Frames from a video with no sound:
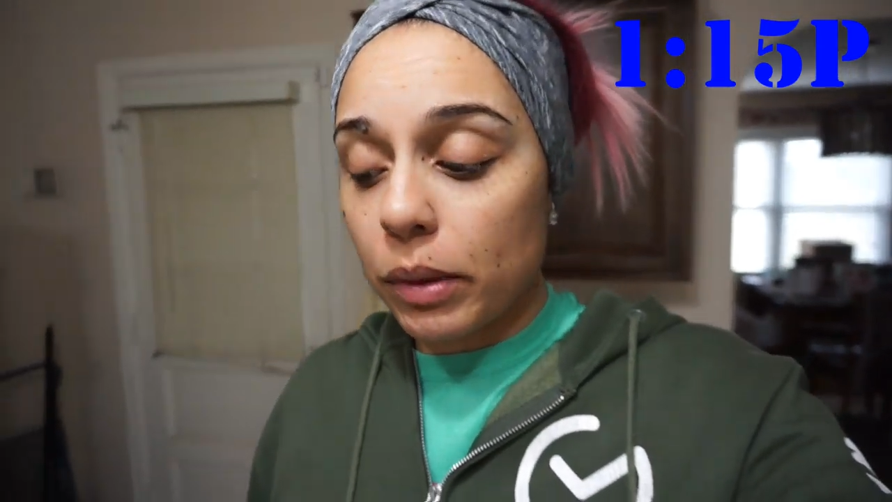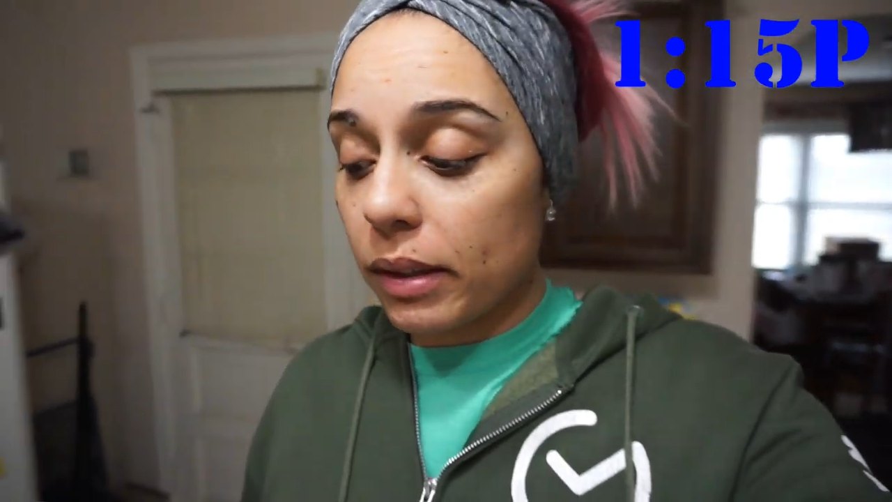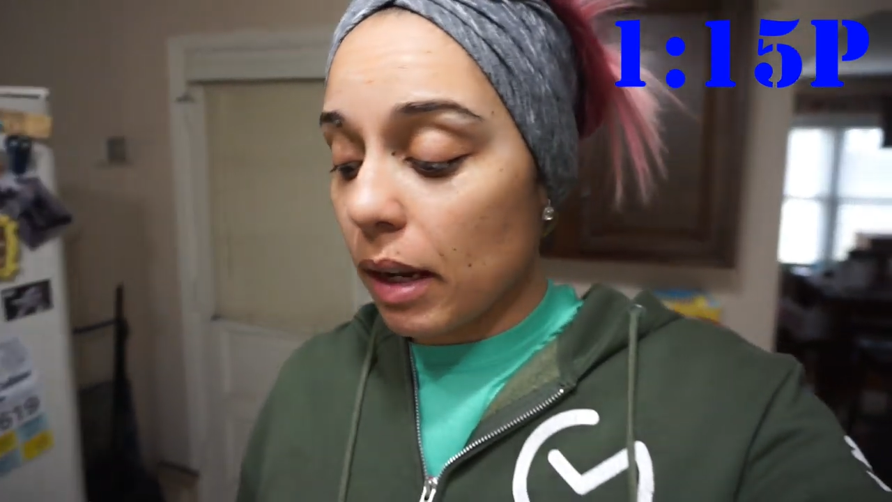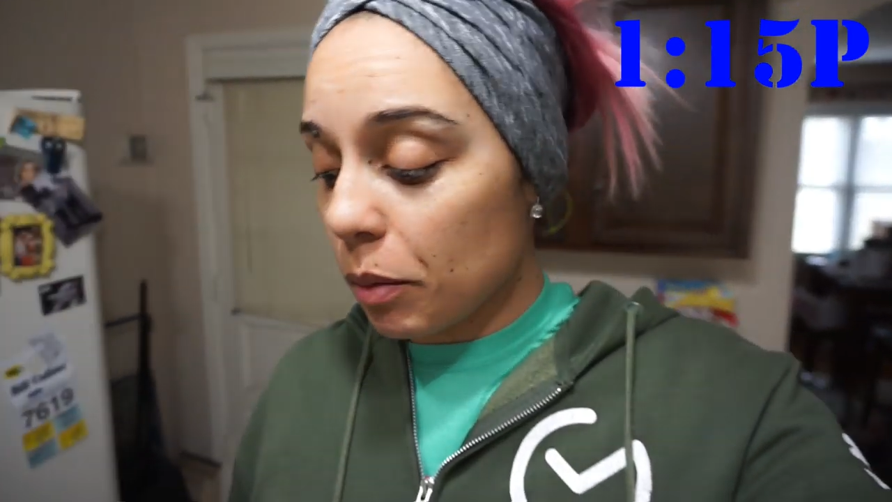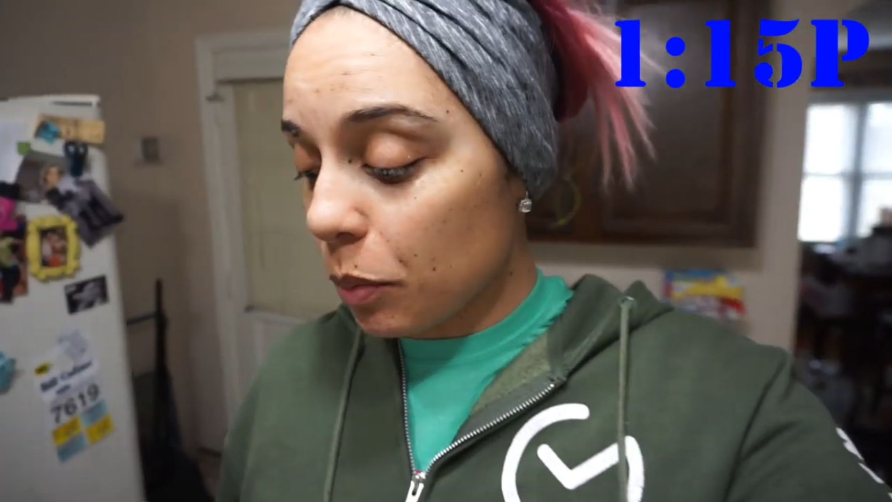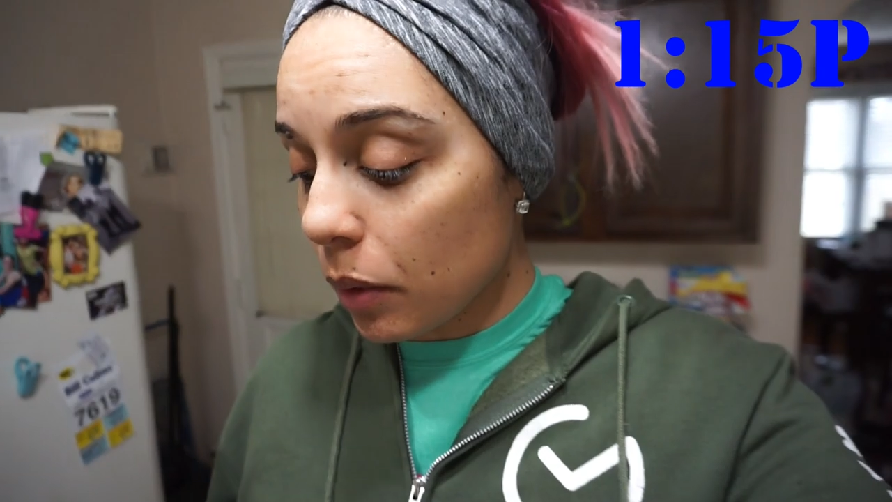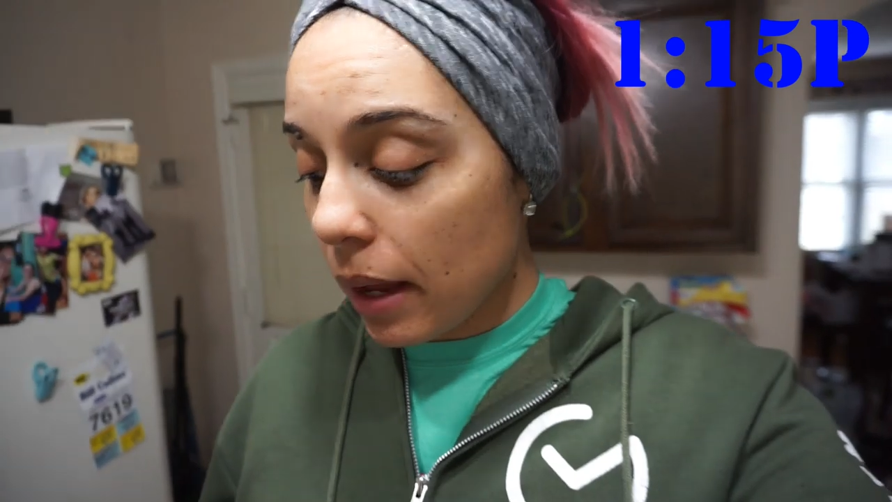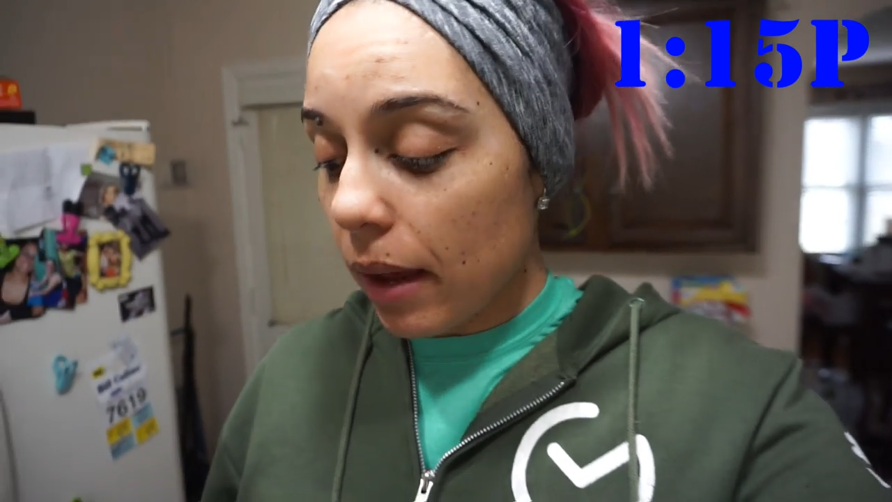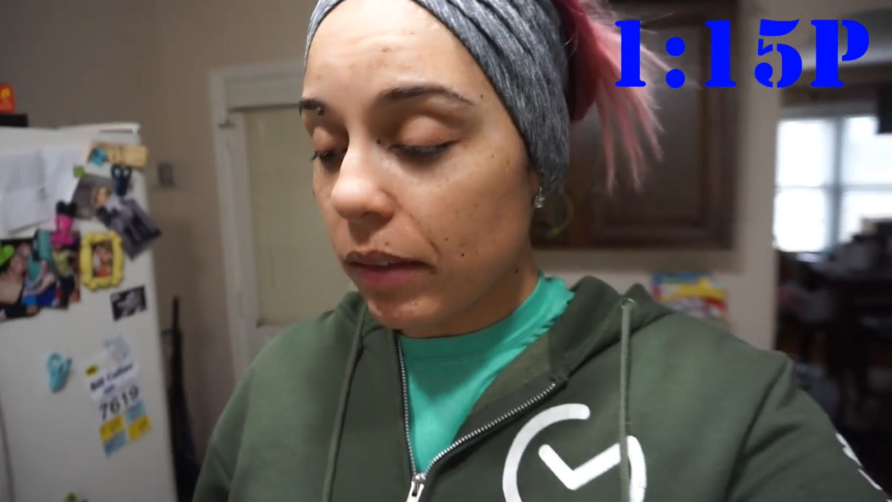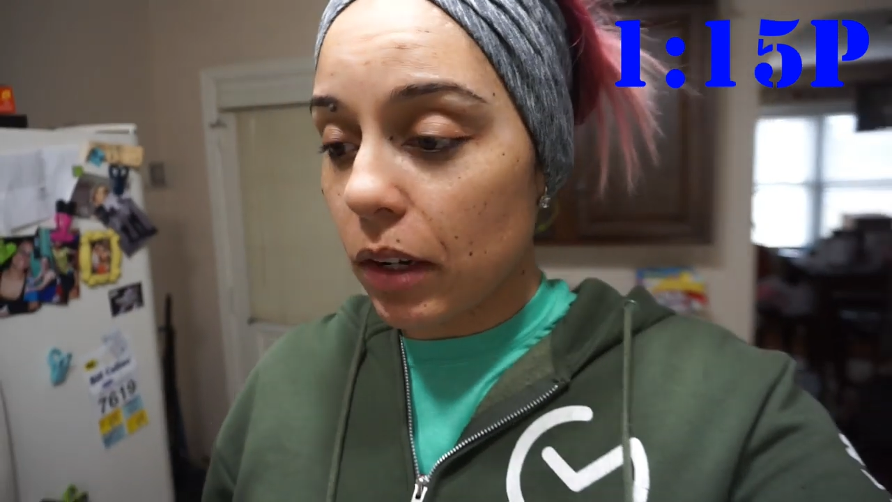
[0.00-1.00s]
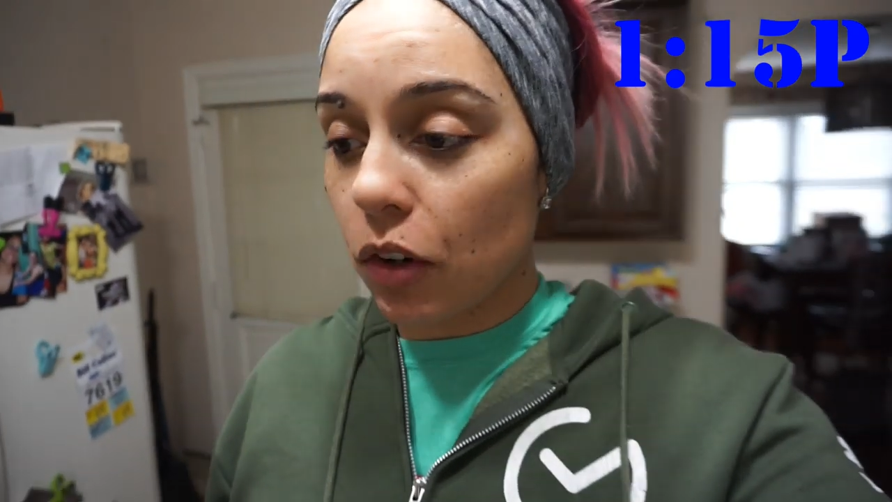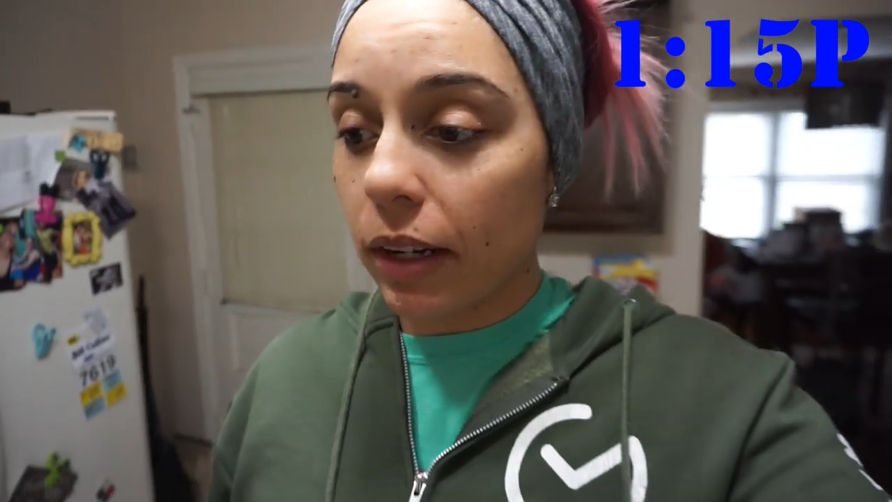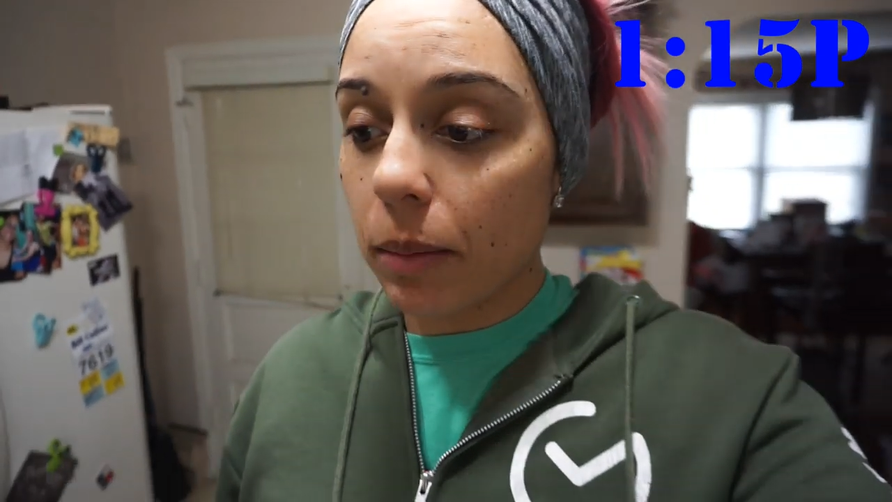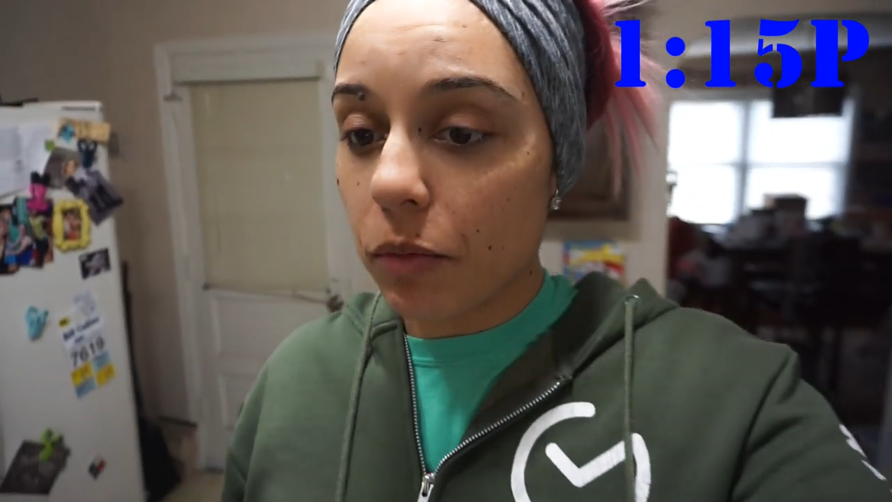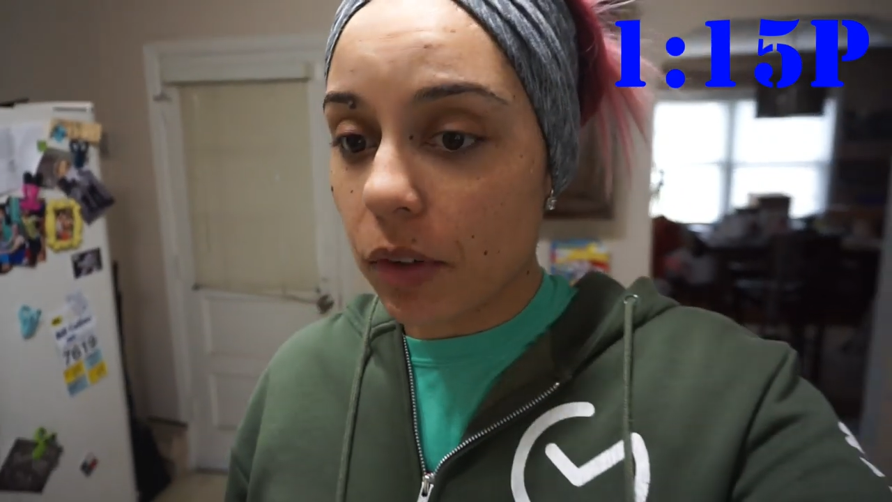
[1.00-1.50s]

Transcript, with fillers: with a tablespoon of heavy cream